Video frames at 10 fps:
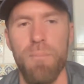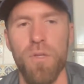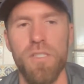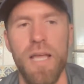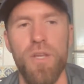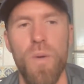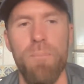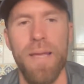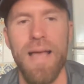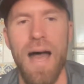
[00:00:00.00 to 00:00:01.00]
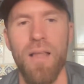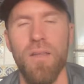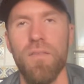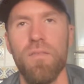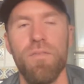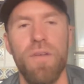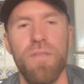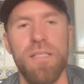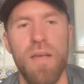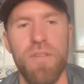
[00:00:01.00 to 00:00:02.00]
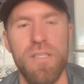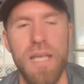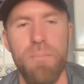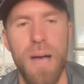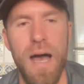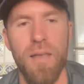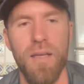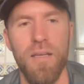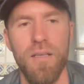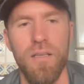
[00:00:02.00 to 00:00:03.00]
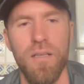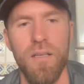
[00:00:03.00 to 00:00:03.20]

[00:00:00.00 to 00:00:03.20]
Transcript: I'm not saying do a Big Al 50-17 parlay.